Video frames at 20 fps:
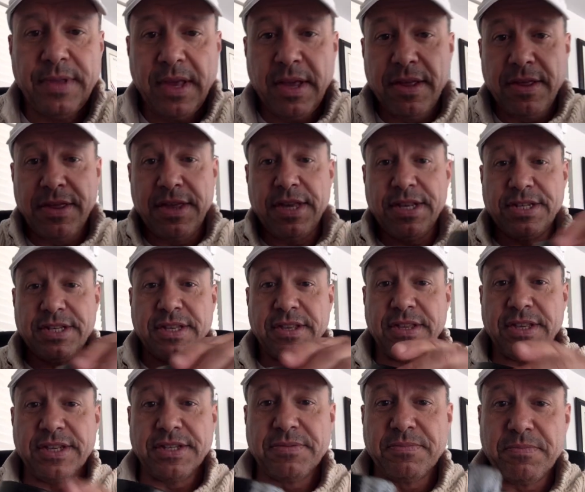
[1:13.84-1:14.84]
This
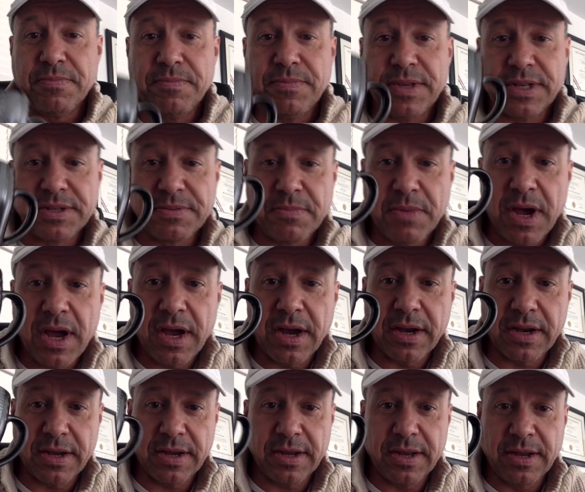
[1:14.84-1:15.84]
this this
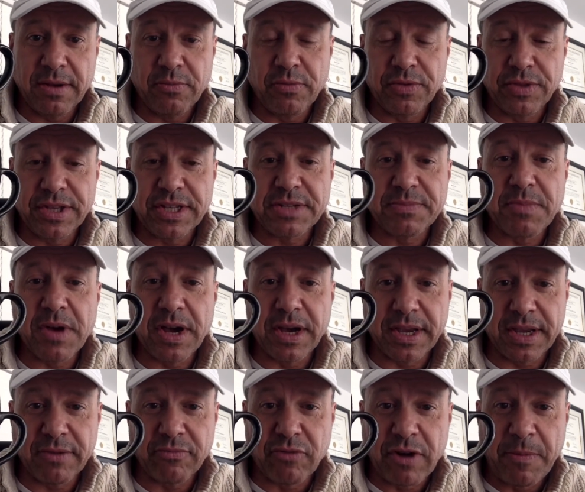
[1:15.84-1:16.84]
mug well, this
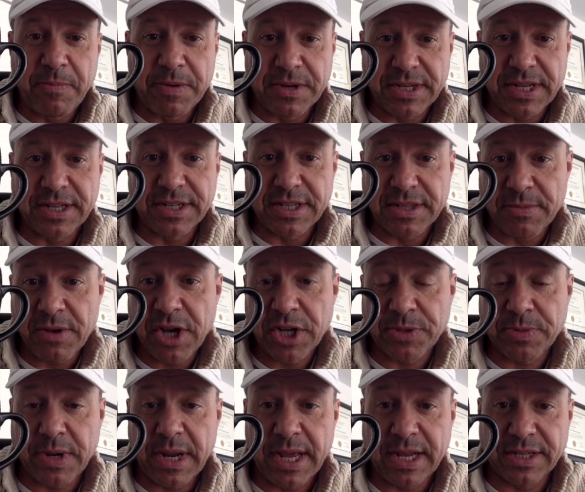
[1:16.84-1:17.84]
mug represents the
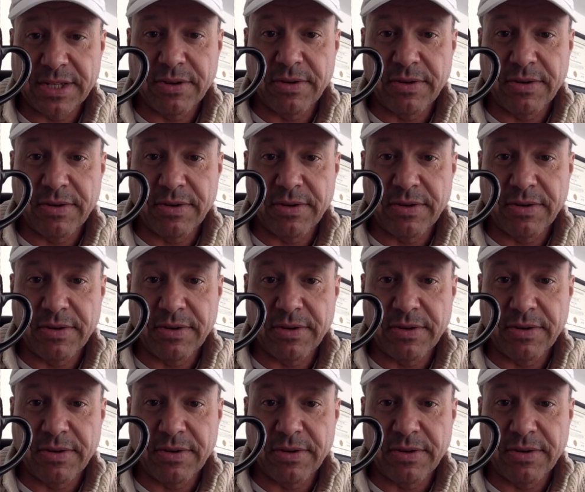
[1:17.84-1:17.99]
Marchman Act.